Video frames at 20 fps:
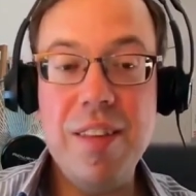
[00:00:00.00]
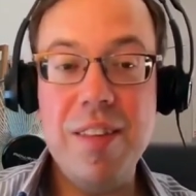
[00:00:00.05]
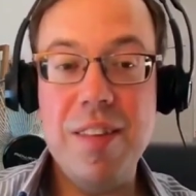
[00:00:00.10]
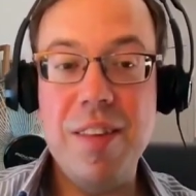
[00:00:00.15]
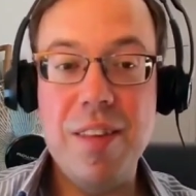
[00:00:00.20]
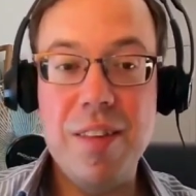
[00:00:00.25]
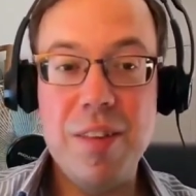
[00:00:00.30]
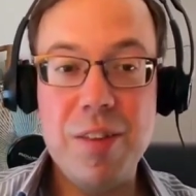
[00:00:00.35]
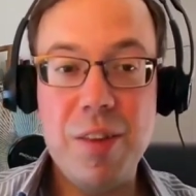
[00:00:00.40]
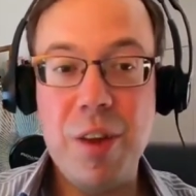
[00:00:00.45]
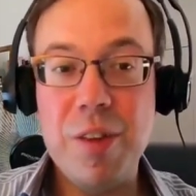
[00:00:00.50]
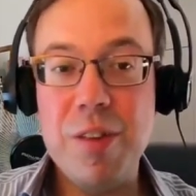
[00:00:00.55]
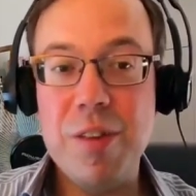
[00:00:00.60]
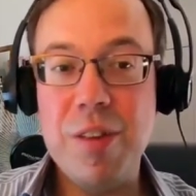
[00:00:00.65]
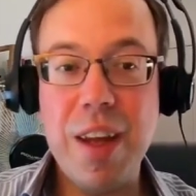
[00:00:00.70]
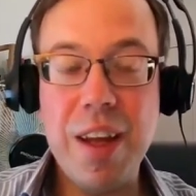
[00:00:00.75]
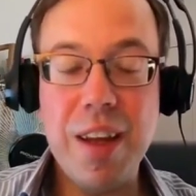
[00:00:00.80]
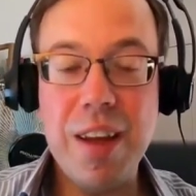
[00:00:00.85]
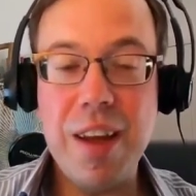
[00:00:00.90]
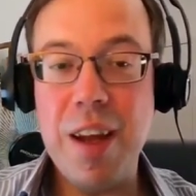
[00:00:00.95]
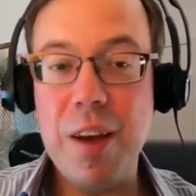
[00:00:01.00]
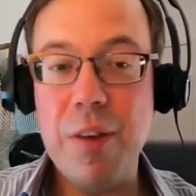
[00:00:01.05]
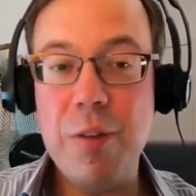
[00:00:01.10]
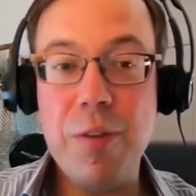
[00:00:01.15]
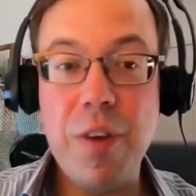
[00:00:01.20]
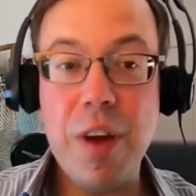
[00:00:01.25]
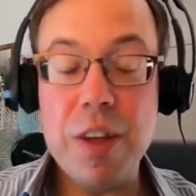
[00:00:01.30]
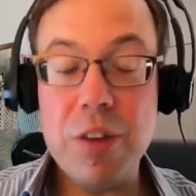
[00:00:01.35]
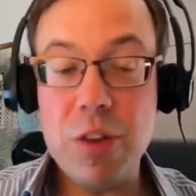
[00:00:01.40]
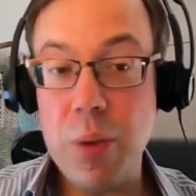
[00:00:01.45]
So it's like a kind of
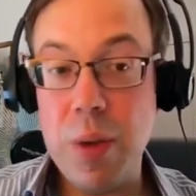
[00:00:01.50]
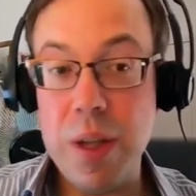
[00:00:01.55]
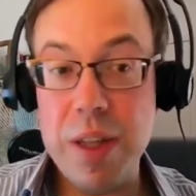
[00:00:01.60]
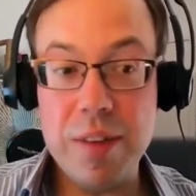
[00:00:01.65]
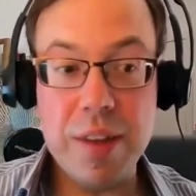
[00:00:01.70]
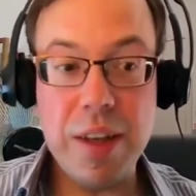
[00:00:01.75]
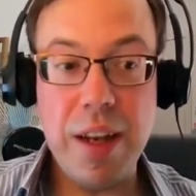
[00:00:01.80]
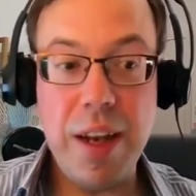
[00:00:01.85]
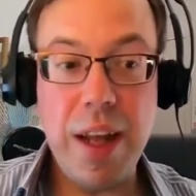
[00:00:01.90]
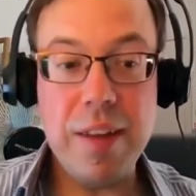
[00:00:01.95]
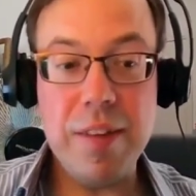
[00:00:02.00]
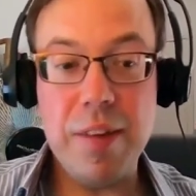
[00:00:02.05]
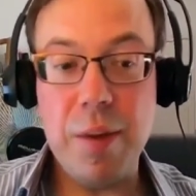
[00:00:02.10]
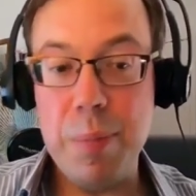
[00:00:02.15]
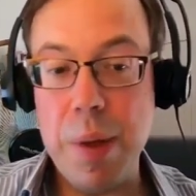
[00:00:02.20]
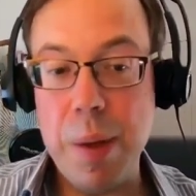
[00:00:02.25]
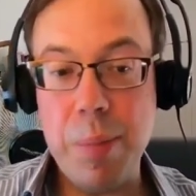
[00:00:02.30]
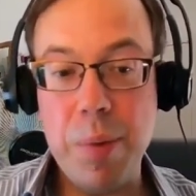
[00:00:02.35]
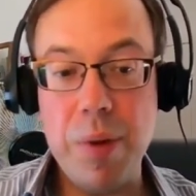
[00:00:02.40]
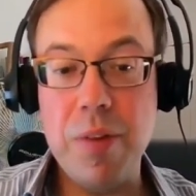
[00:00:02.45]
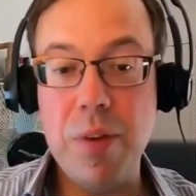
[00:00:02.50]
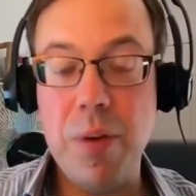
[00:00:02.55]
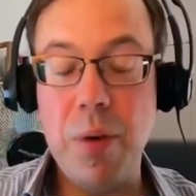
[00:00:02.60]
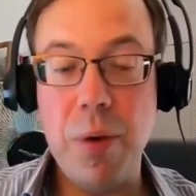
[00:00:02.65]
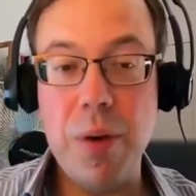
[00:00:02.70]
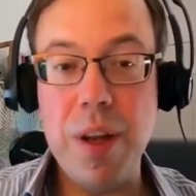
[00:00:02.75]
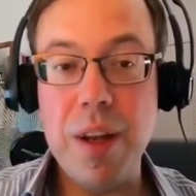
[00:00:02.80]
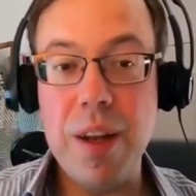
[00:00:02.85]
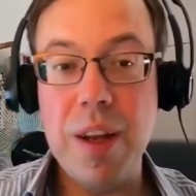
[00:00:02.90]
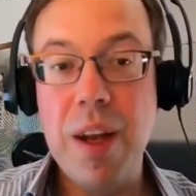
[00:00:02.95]
virtual interconnector, people have
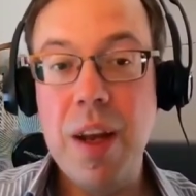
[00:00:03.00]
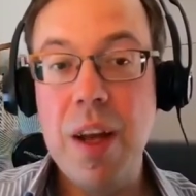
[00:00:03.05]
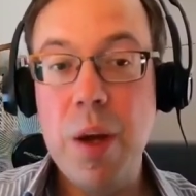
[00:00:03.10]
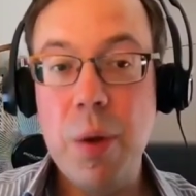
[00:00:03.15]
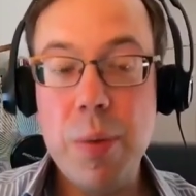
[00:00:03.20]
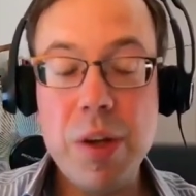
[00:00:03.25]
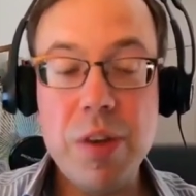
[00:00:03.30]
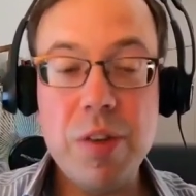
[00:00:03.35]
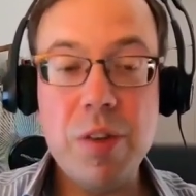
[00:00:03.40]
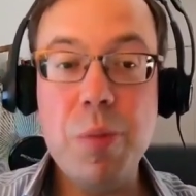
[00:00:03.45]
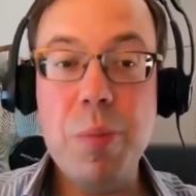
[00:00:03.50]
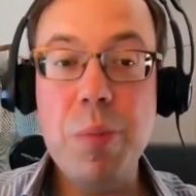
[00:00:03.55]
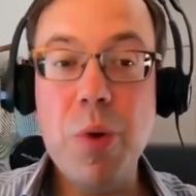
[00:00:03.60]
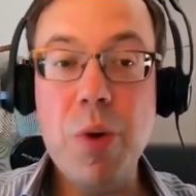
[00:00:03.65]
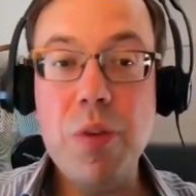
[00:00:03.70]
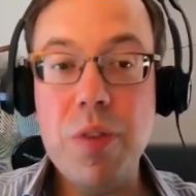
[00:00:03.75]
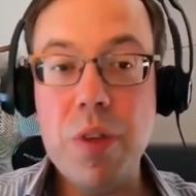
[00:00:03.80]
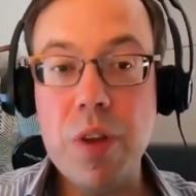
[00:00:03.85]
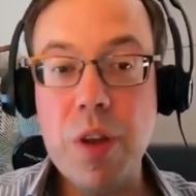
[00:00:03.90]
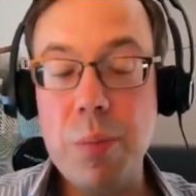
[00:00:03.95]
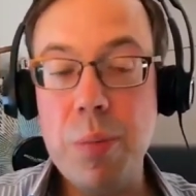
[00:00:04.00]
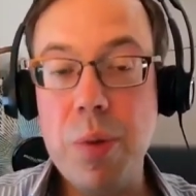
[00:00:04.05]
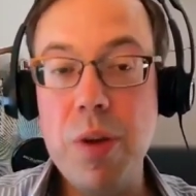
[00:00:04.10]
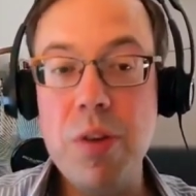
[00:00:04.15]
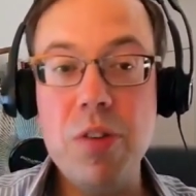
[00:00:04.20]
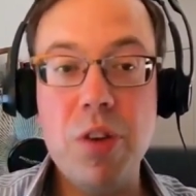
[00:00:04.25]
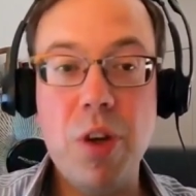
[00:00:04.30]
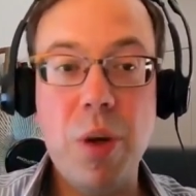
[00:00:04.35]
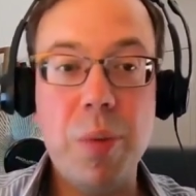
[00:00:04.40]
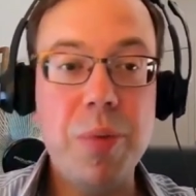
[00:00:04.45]
called it, where you just move the
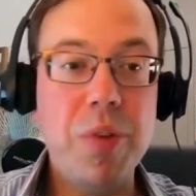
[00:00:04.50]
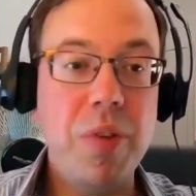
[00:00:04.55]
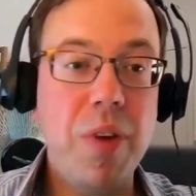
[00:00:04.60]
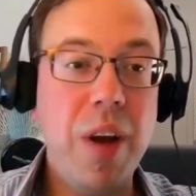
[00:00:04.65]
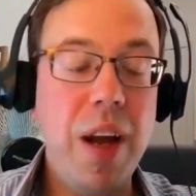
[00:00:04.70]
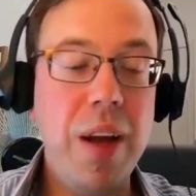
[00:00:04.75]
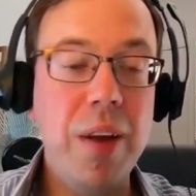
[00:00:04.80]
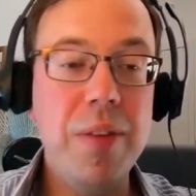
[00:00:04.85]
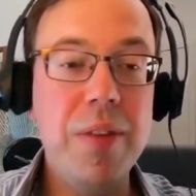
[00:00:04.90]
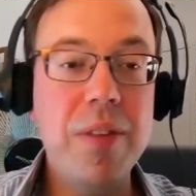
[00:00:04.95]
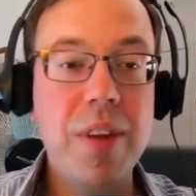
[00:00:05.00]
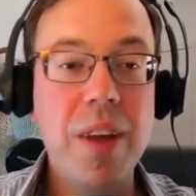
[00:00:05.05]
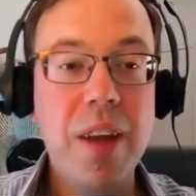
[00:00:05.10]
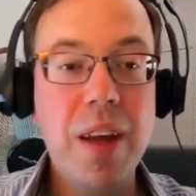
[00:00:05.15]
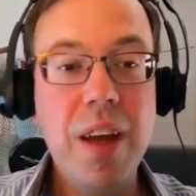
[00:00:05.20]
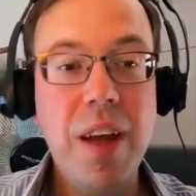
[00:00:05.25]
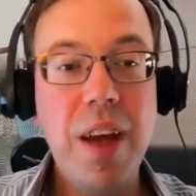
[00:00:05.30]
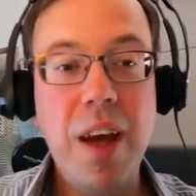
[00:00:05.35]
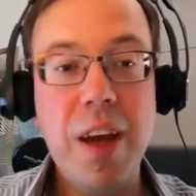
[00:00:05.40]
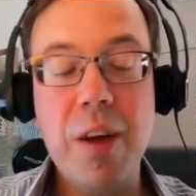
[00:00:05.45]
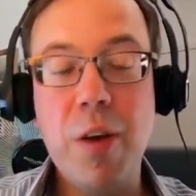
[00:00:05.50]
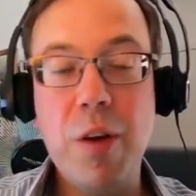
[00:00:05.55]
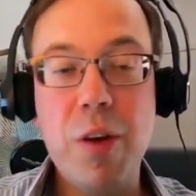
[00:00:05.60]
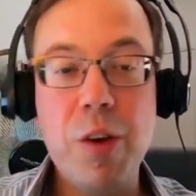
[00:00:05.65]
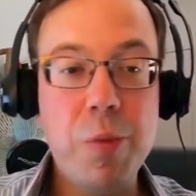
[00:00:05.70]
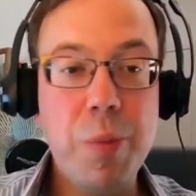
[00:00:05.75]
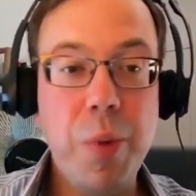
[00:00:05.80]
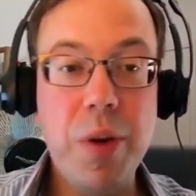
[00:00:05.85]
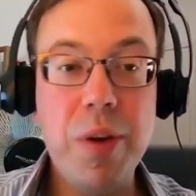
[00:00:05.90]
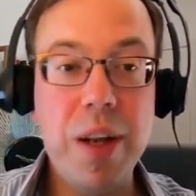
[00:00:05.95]
compute jobs around
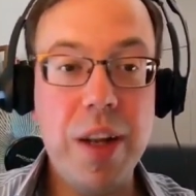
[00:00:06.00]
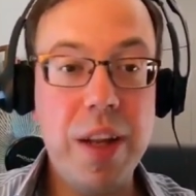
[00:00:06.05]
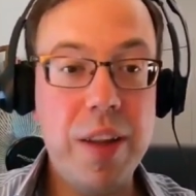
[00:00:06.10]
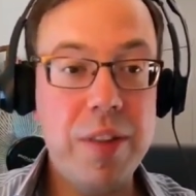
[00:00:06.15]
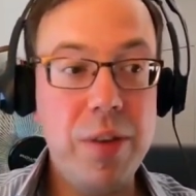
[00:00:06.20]
correspondingly.